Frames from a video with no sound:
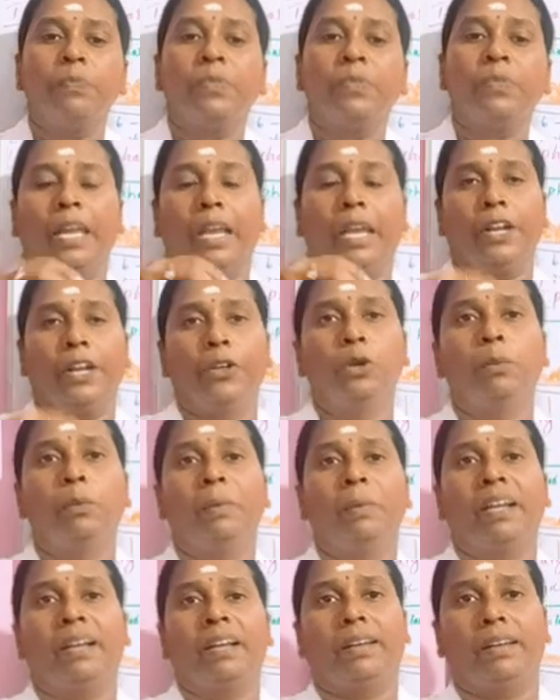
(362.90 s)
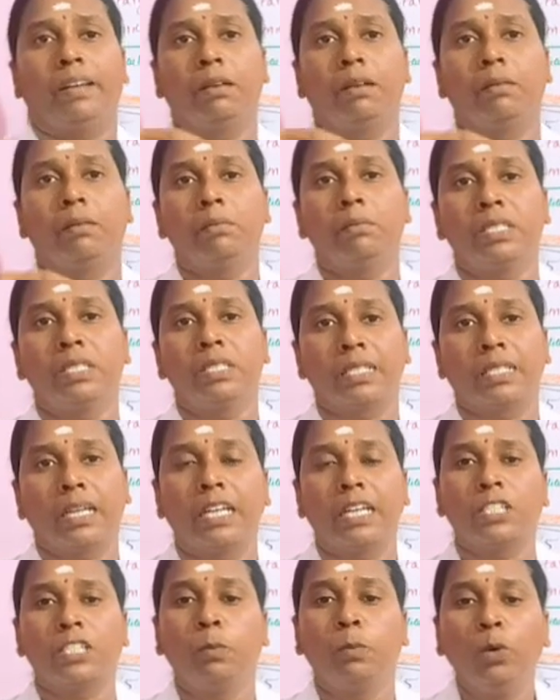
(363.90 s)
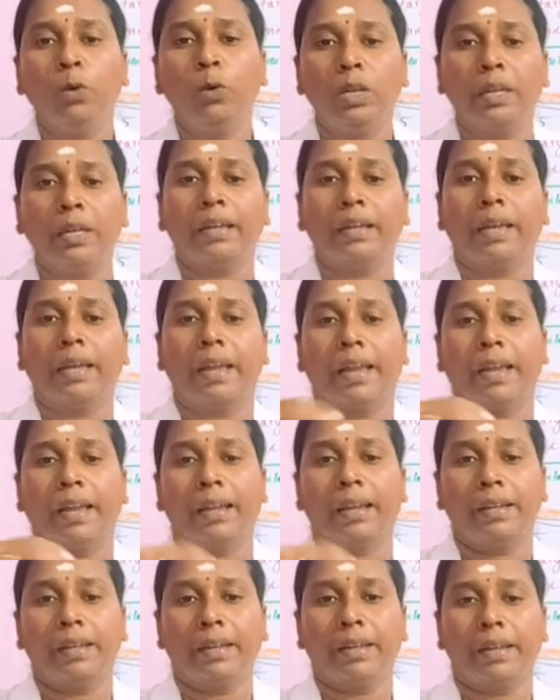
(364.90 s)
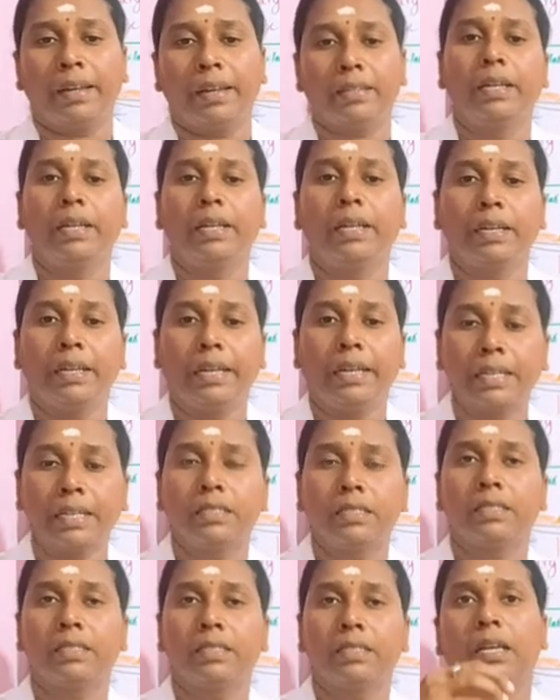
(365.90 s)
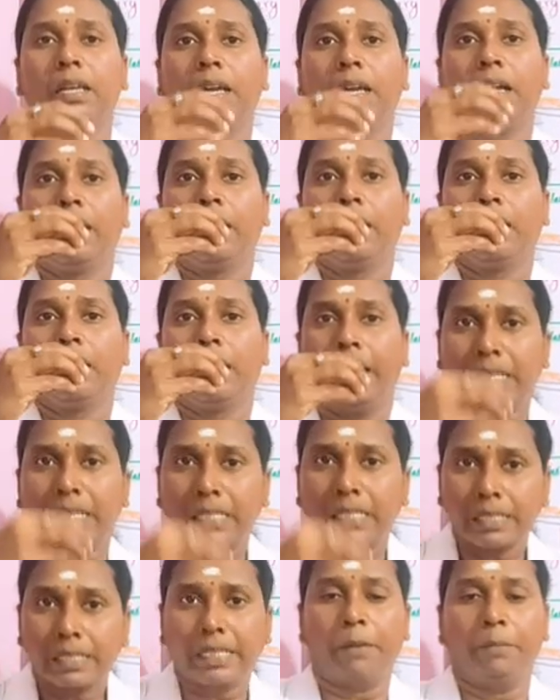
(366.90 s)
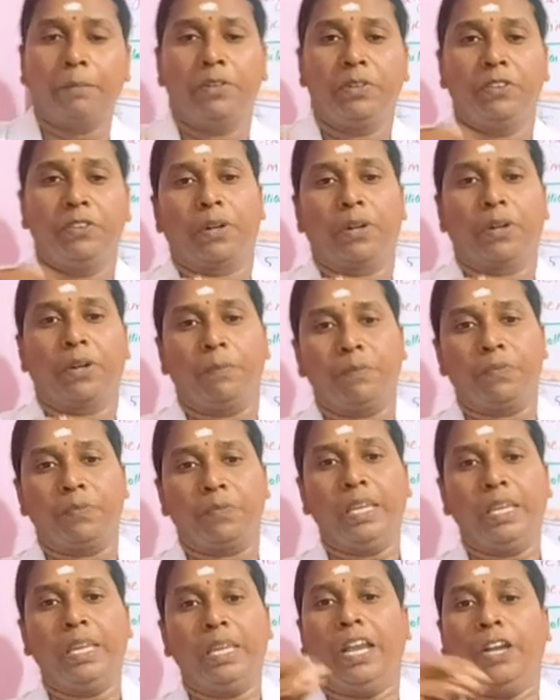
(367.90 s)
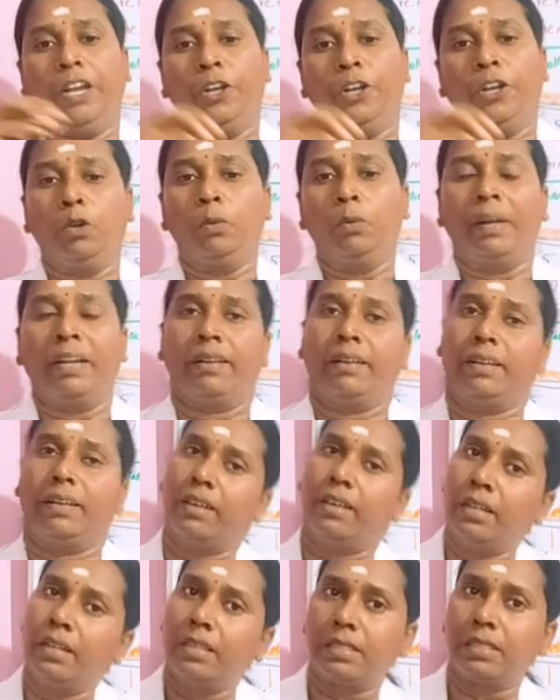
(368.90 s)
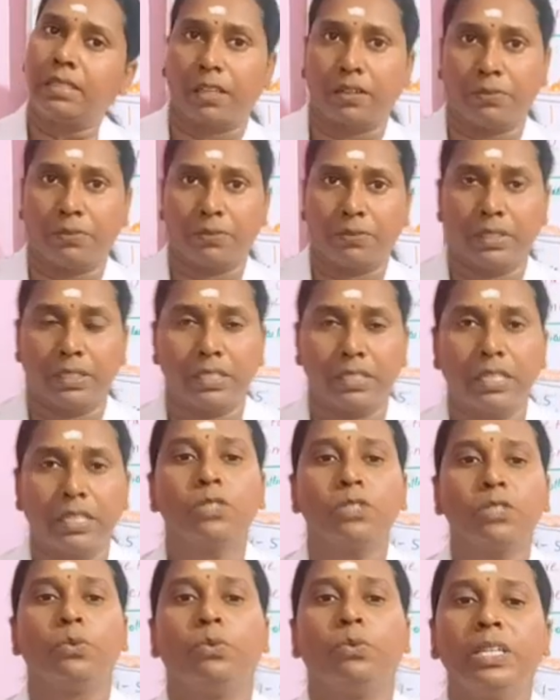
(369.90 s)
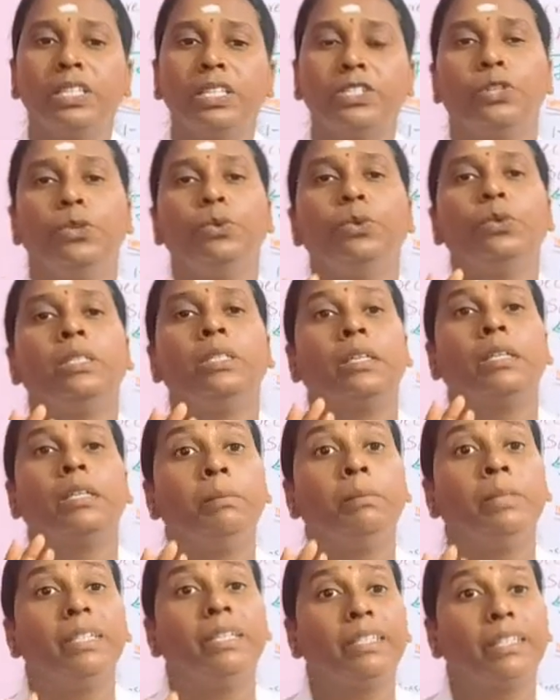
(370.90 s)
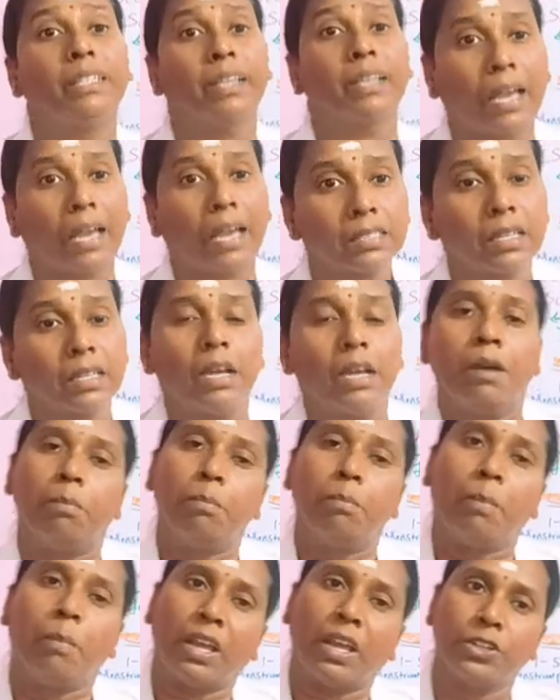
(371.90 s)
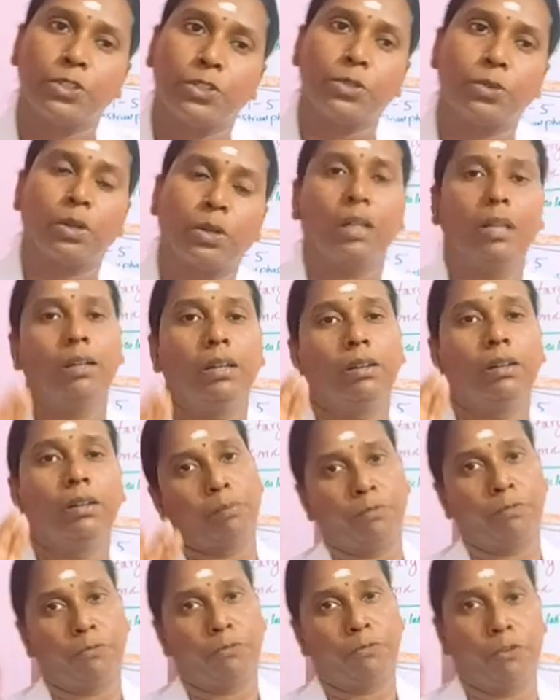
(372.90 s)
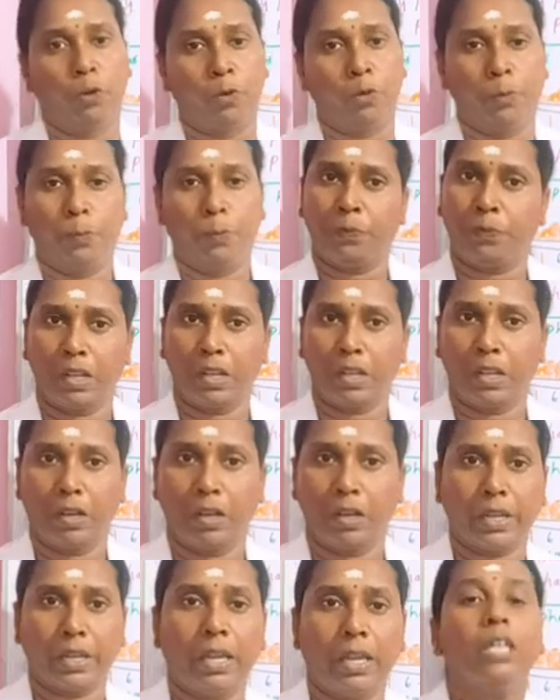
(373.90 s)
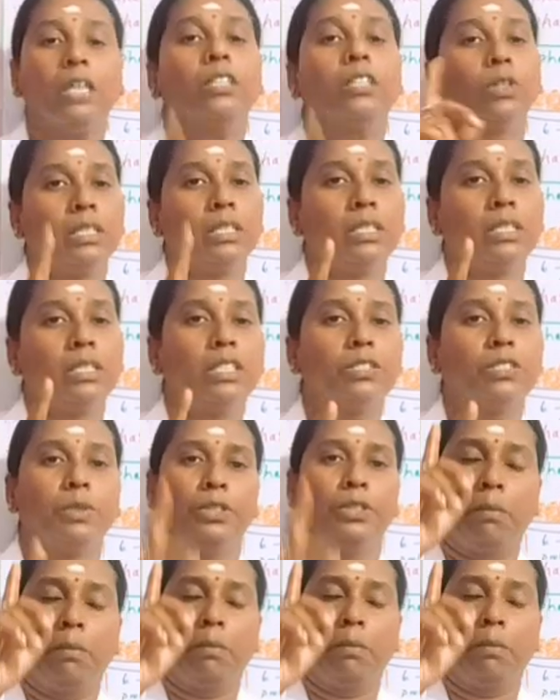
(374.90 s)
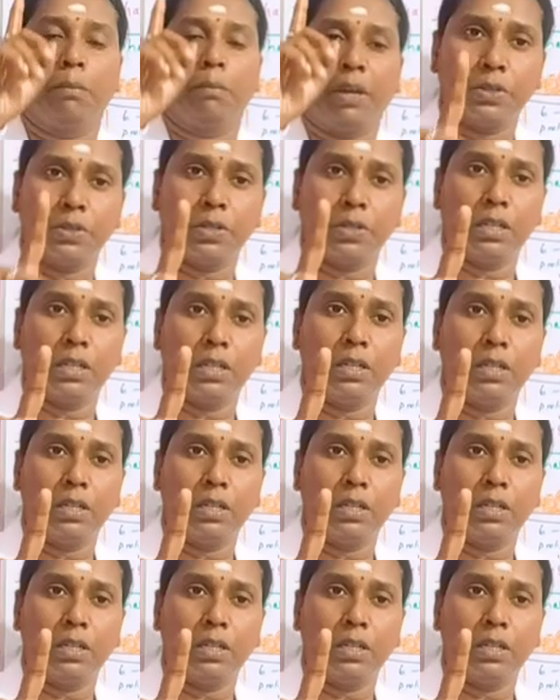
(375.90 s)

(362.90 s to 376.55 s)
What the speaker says: the endometrium starts pooling and it gets escaped from the endometrial surfaces, which you term it as menstrual flow. Okay, so this is with your menstrual